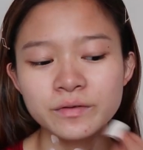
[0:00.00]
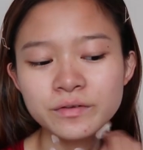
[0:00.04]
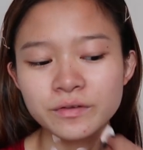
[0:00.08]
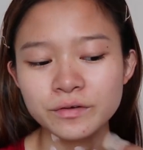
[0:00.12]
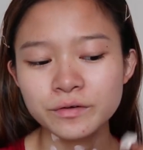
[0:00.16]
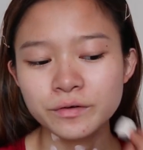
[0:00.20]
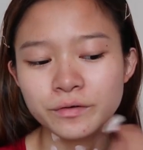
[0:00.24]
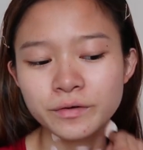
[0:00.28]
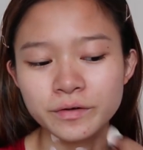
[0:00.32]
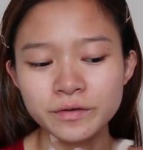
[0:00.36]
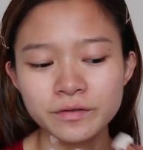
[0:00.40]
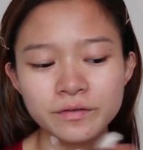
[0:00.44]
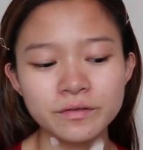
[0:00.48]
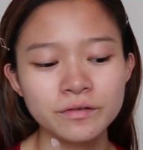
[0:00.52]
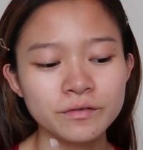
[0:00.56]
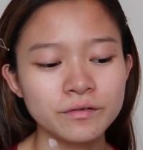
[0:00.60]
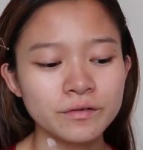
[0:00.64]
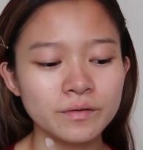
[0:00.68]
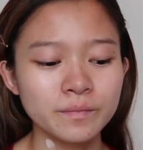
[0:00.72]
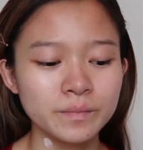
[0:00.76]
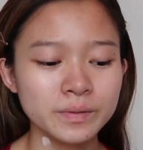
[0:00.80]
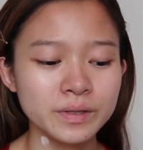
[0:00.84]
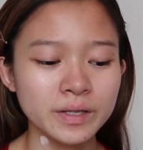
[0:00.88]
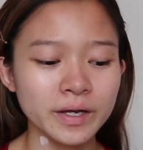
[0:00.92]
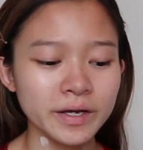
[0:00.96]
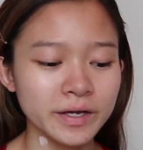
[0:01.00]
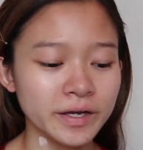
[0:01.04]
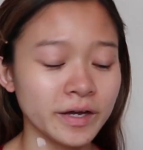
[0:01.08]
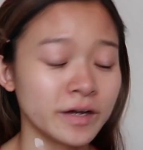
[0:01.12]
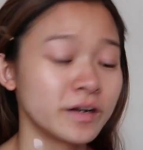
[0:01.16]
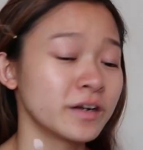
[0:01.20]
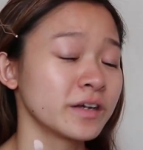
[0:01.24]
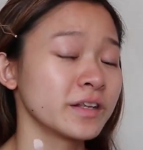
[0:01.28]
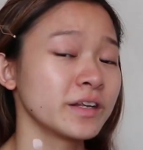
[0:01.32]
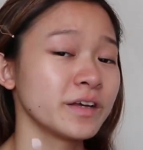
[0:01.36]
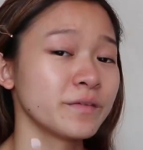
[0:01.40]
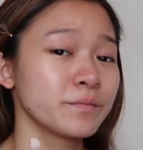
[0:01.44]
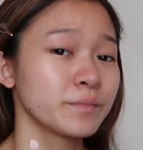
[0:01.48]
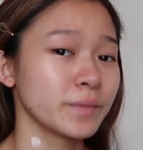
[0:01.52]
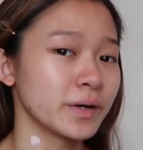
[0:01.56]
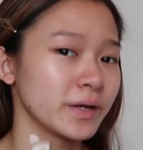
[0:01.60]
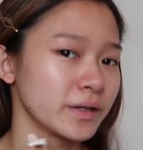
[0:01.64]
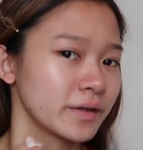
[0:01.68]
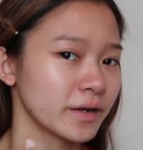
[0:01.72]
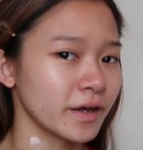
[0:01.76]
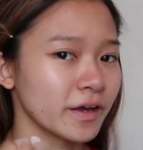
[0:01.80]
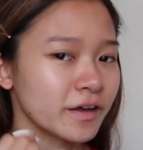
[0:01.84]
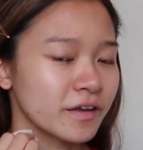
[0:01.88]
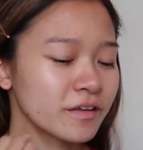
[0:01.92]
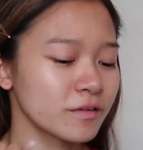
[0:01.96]
also going to apply underneath
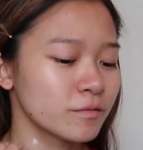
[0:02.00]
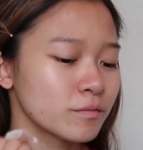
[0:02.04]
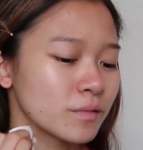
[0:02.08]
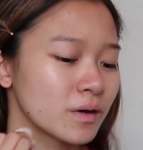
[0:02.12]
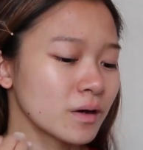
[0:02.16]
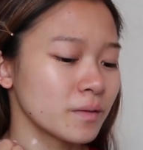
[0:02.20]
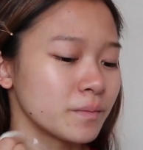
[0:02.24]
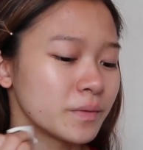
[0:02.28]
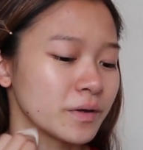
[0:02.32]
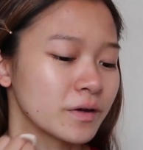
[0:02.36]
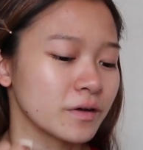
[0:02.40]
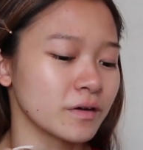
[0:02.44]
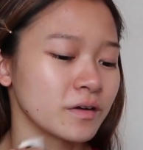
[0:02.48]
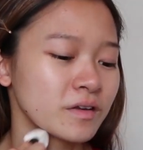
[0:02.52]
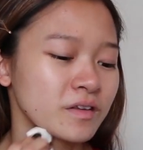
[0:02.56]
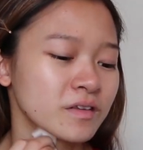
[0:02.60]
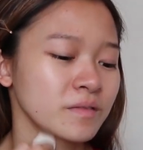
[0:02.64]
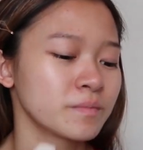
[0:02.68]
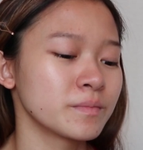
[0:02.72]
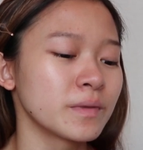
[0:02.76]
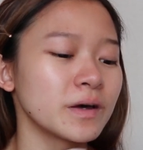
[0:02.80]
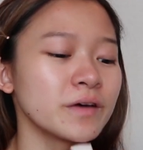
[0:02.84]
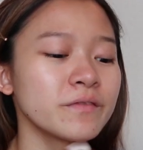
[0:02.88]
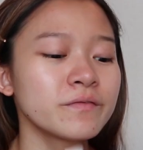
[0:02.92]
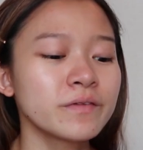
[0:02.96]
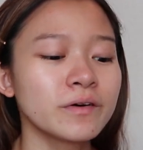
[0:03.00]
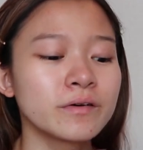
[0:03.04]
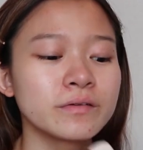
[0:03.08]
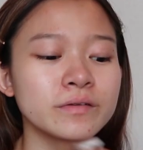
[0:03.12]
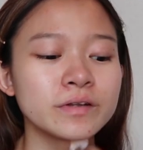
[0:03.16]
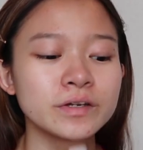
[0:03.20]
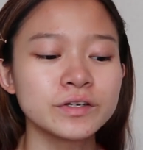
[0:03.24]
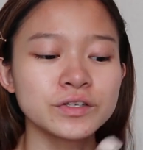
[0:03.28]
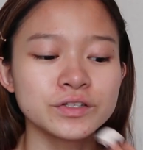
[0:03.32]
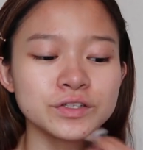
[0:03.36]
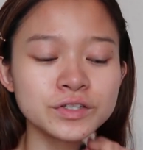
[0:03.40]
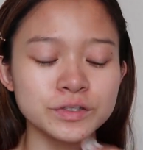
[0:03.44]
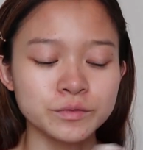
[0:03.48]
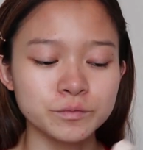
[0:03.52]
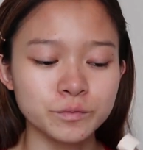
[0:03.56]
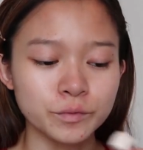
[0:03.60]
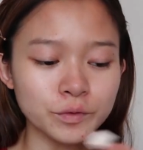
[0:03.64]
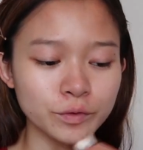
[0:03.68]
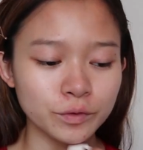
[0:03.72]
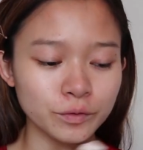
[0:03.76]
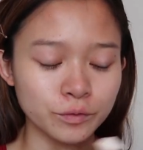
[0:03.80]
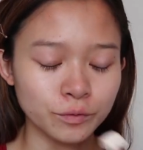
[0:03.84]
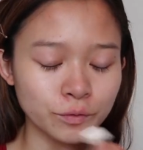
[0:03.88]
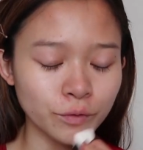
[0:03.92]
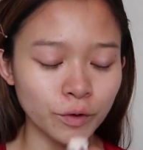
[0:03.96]
my neck as well because my foundation
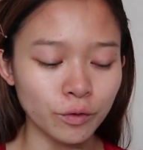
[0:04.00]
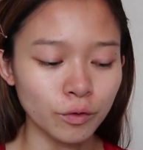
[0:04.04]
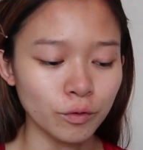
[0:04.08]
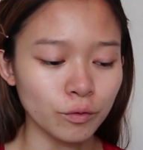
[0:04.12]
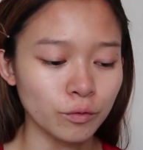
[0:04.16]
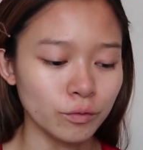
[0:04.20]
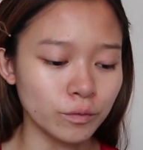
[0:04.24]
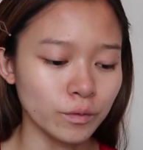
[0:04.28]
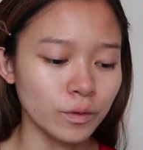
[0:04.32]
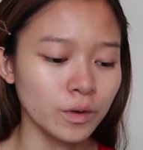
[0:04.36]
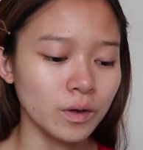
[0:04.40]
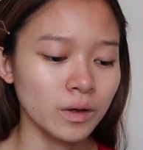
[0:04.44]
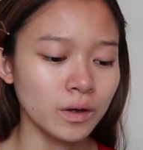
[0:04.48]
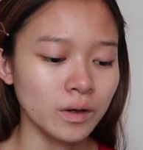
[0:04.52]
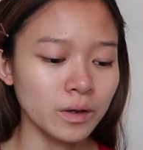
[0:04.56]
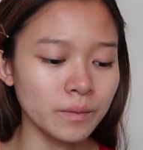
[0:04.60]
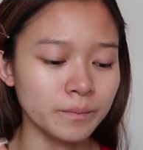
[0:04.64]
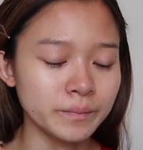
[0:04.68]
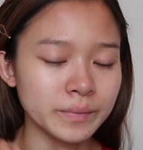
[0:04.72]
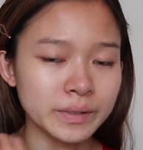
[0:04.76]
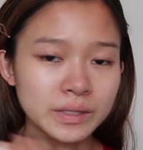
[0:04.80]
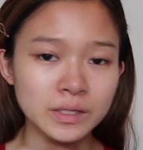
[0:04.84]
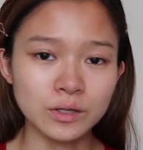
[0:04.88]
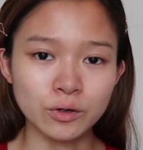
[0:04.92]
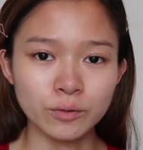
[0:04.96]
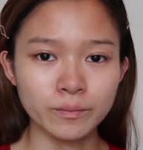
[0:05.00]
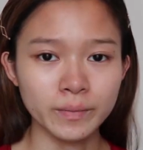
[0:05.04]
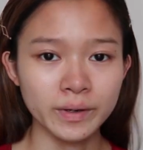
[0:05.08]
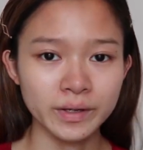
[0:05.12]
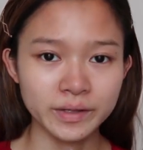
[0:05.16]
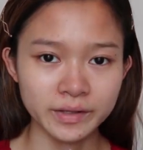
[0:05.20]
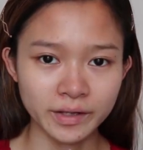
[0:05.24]
will go below my